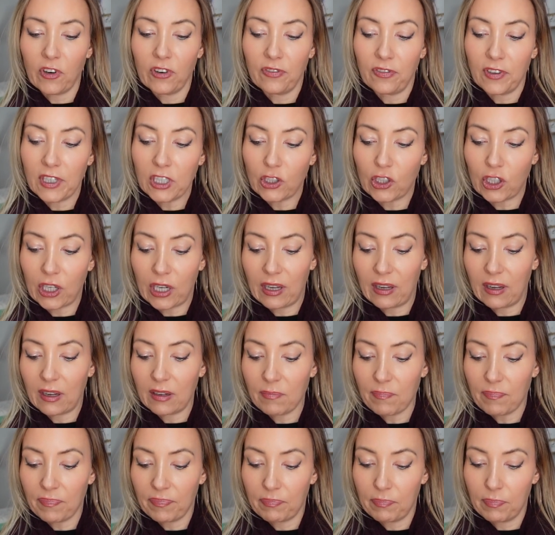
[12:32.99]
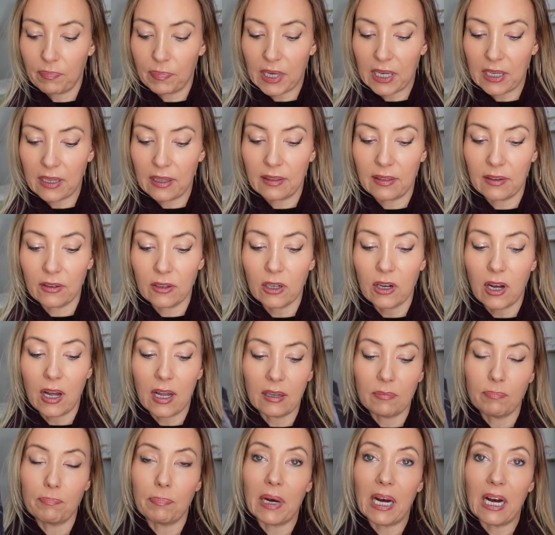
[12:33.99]
fishing, but they're
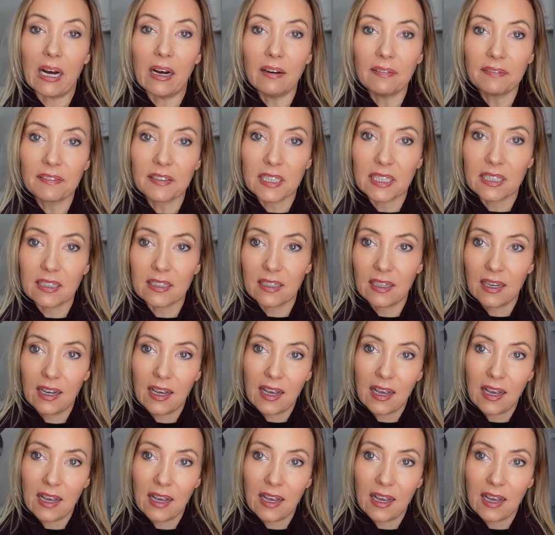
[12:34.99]
called buffs.